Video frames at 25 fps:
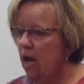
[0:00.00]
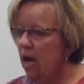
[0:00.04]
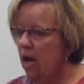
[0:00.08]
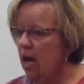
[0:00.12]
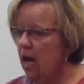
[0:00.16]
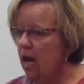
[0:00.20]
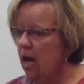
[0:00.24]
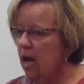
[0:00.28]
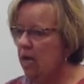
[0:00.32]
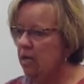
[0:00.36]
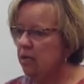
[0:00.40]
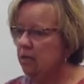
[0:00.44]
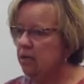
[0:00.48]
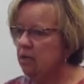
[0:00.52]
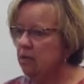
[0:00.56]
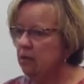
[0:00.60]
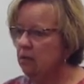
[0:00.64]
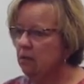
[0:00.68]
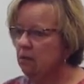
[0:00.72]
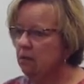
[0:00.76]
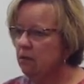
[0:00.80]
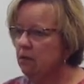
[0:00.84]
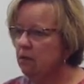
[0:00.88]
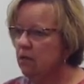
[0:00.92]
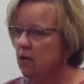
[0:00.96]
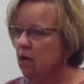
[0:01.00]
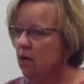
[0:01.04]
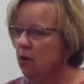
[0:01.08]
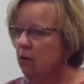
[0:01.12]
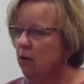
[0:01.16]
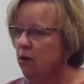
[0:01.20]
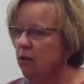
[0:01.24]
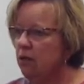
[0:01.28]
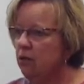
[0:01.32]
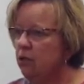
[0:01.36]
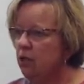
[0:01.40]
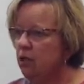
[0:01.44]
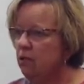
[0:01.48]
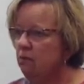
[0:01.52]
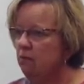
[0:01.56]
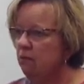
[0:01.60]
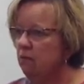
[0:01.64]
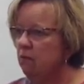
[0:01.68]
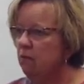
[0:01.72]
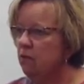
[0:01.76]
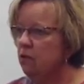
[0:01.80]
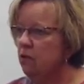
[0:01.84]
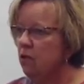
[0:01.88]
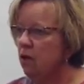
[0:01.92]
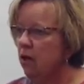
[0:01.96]
And is there a question?
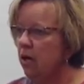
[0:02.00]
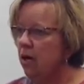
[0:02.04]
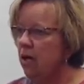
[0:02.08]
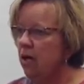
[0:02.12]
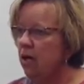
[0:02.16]
Sorry?